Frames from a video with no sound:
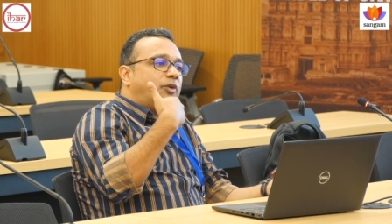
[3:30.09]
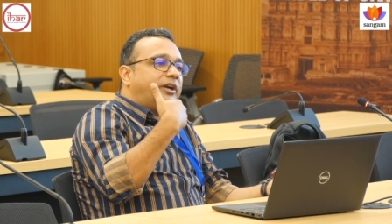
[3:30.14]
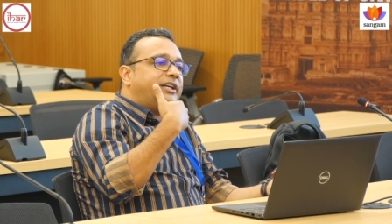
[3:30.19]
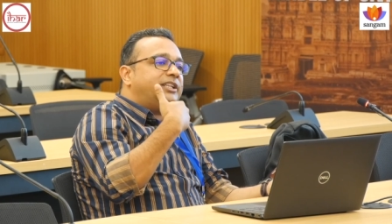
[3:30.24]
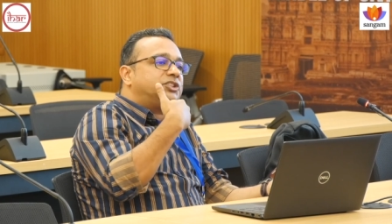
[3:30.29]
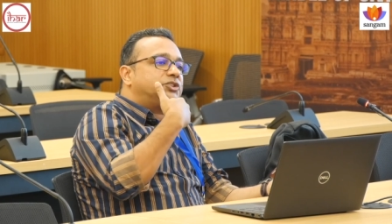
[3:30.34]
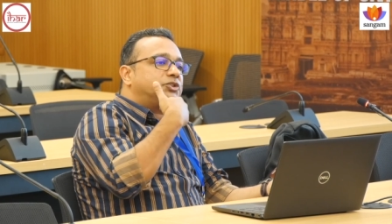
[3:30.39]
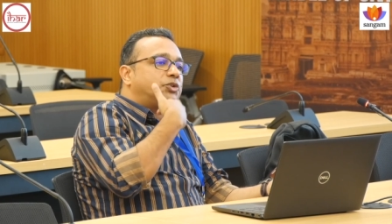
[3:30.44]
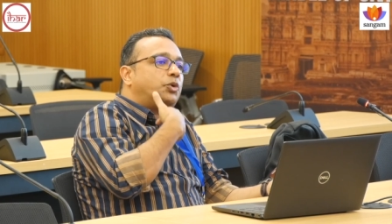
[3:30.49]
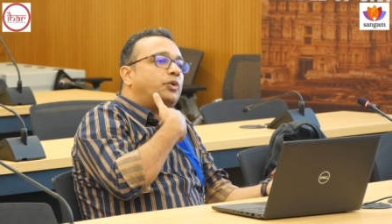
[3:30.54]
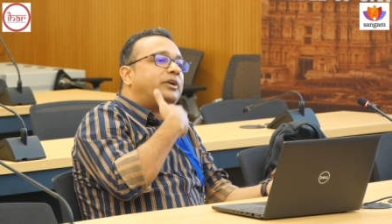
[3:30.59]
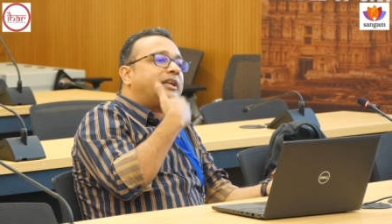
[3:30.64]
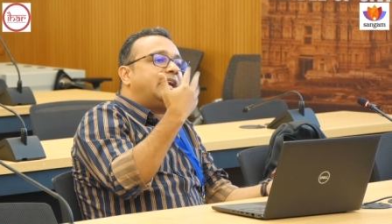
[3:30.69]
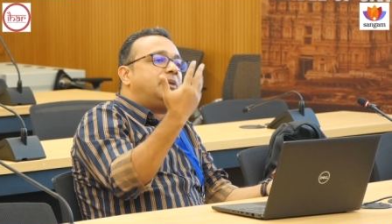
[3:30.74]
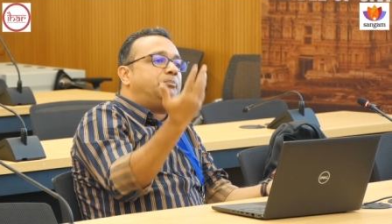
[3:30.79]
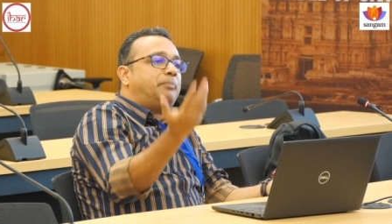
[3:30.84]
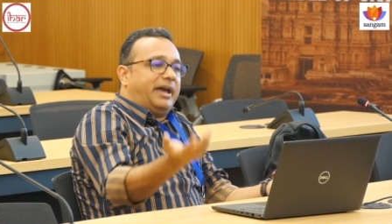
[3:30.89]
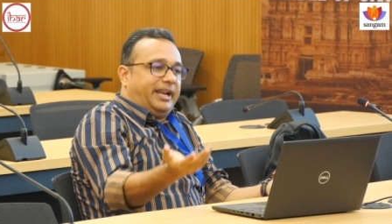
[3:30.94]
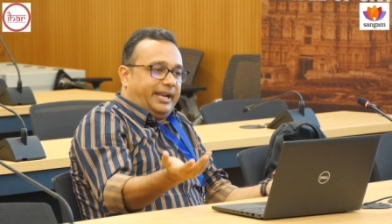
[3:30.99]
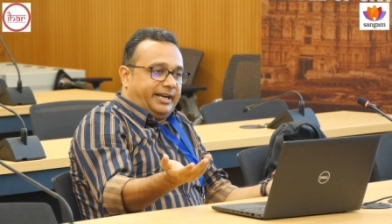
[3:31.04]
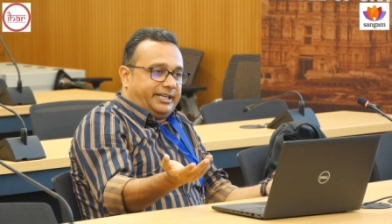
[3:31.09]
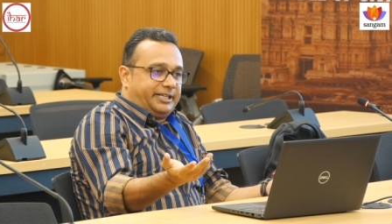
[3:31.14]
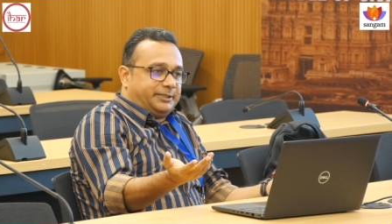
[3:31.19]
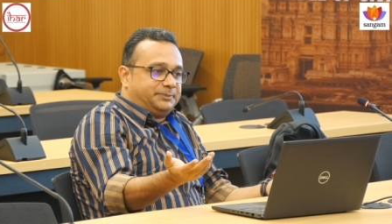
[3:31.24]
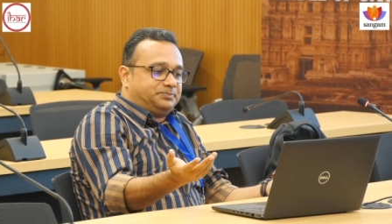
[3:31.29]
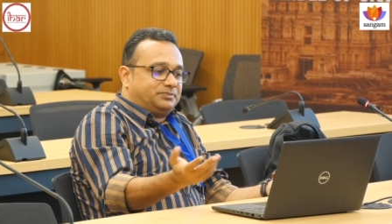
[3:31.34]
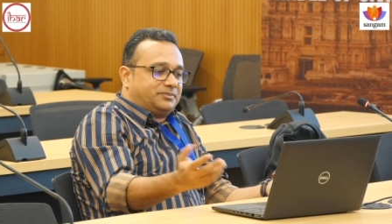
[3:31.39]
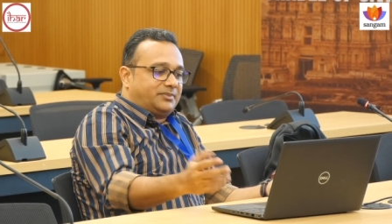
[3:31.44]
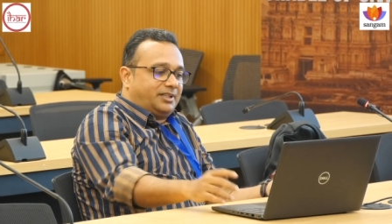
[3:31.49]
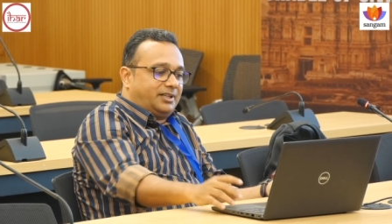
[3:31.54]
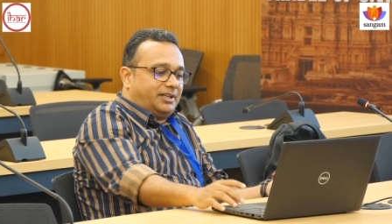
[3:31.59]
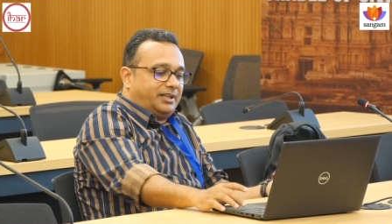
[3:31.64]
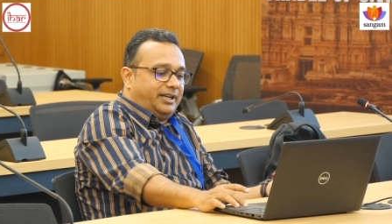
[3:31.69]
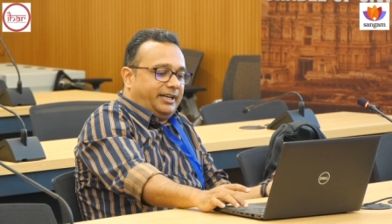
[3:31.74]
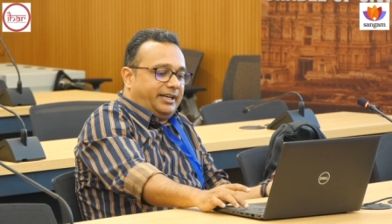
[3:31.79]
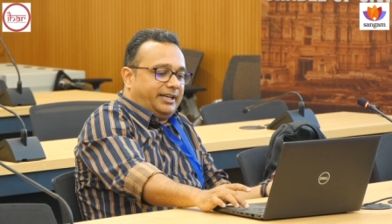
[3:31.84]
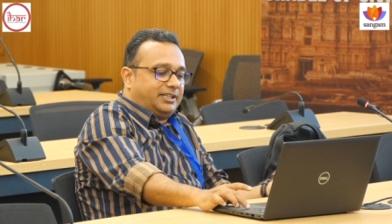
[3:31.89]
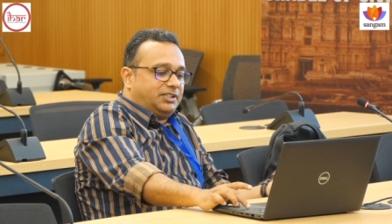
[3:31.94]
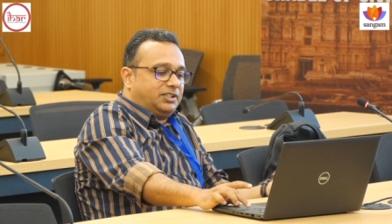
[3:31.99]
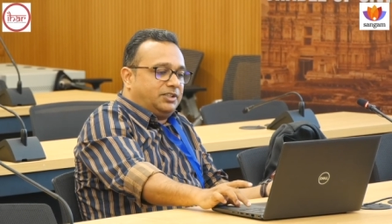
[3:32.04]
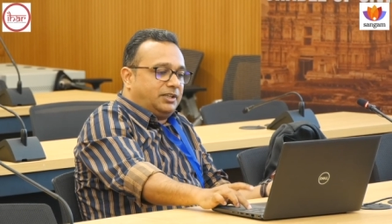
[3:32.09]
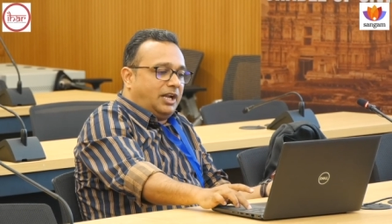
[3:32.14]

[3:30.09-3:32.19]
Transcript: One is throat and palate, correct?